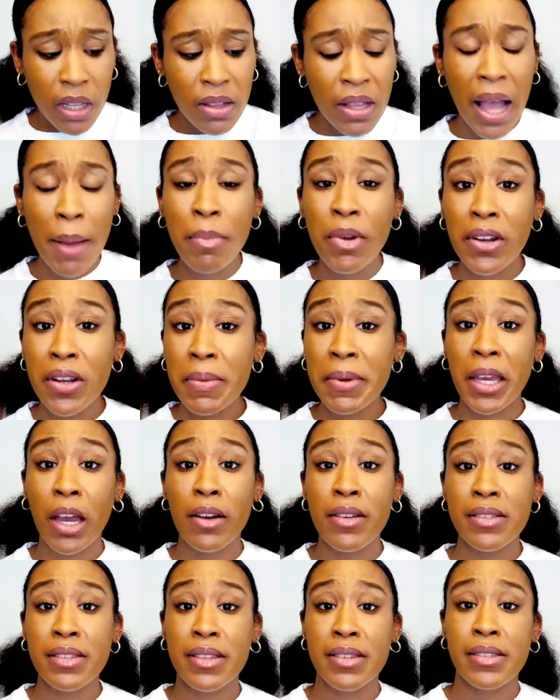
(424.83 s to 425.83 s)
I'm gonna be
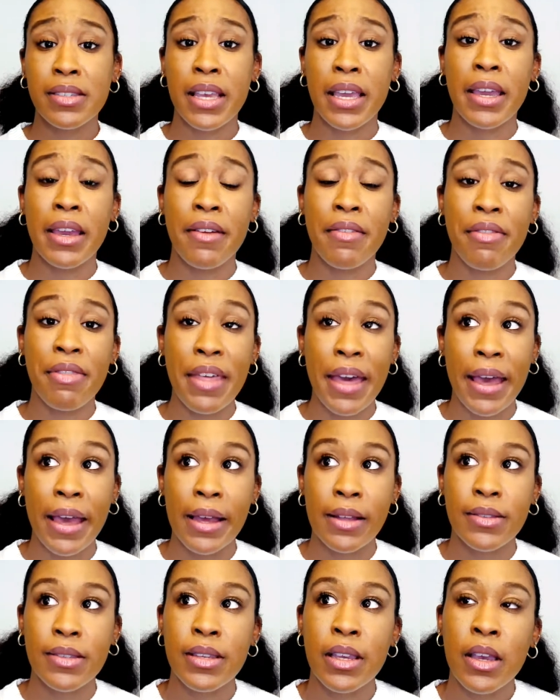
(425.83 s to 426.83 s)
honest to say
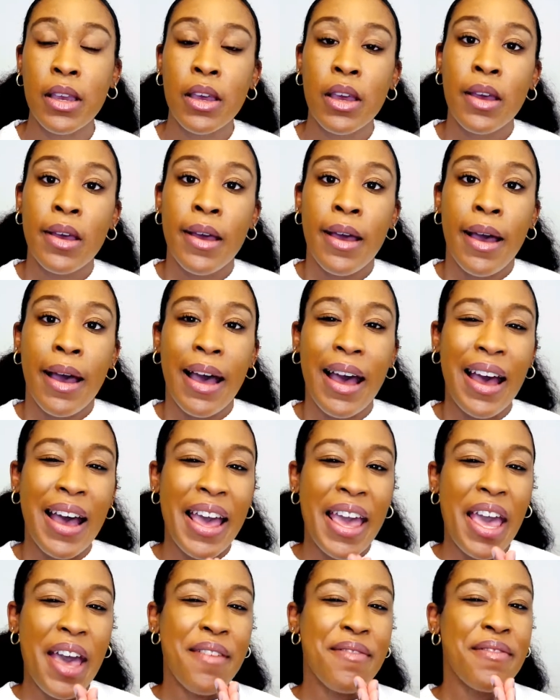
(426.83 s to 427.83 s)
that I
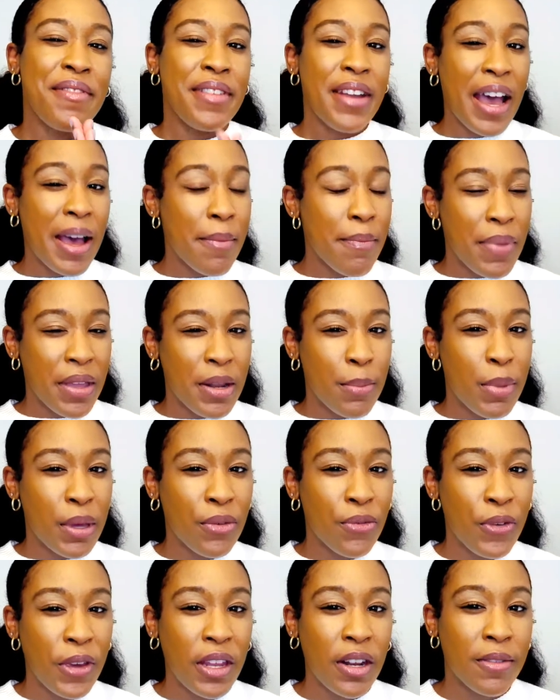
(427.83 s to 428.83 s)
have not been a big
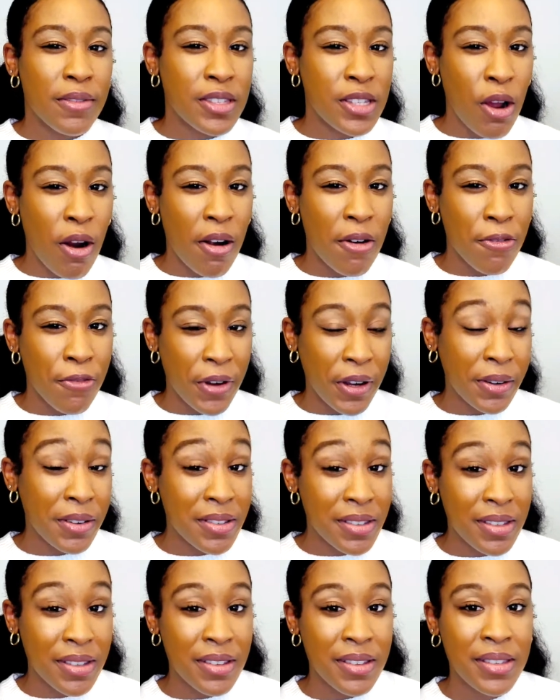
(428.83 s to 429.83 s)
fan of Zara
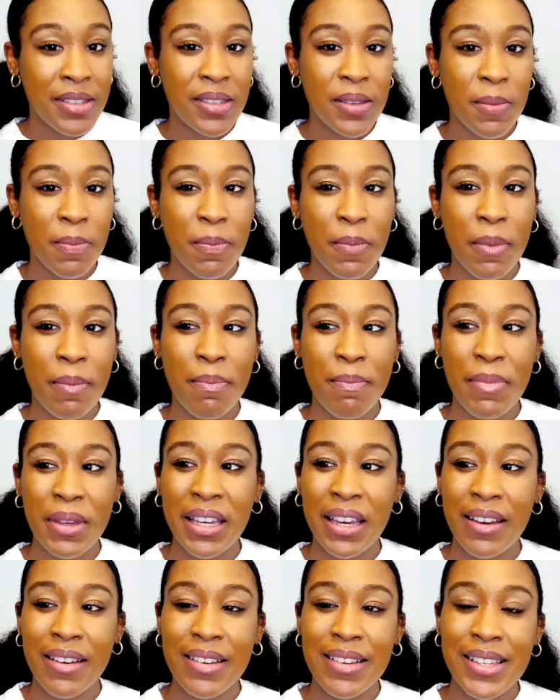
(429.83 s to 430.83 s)
fragrances
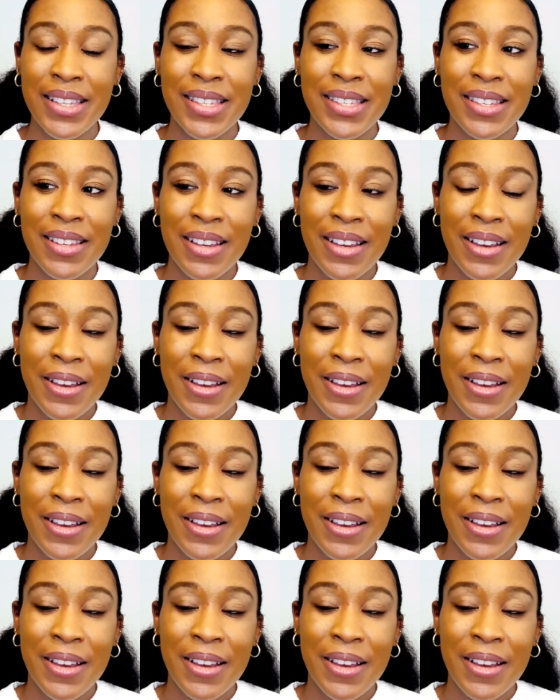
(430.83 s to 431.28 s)
because,